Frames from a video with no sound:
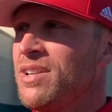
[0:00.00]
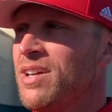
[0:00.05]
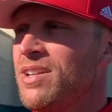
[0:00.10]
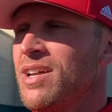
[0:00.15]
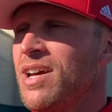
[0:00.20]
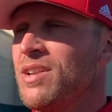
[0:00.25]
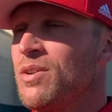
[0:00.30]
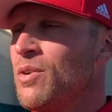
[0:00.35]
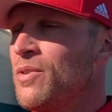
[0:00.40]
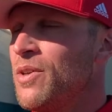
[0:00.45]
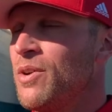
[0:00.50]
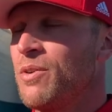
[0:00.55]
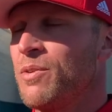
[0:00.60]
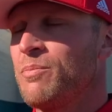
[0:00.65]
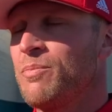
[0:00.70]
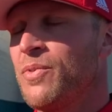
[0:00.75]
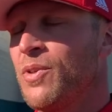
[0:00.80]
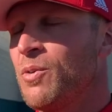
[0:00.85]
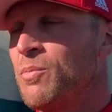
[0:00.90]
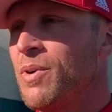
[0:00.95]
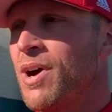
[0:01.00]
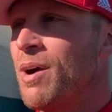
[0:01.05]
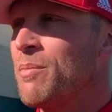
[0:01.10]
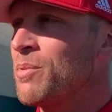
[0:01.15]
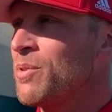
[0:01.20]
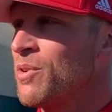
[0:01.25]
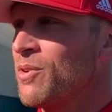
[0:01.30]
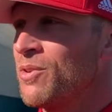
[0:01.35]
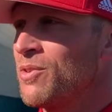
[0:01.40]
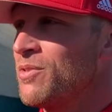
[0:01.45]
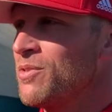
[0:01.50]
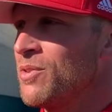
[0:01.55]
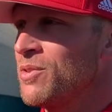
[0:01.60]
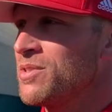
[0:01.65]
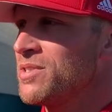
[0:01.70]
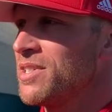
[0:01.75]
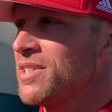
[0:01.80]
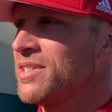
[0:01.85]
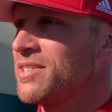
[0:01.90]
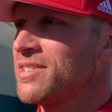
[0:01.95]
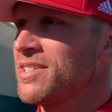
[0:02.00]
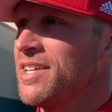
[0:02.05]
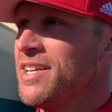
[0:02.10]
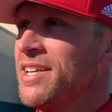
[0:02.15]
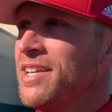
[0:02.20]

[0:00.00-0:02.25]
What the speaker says: and I know they're popular in those things.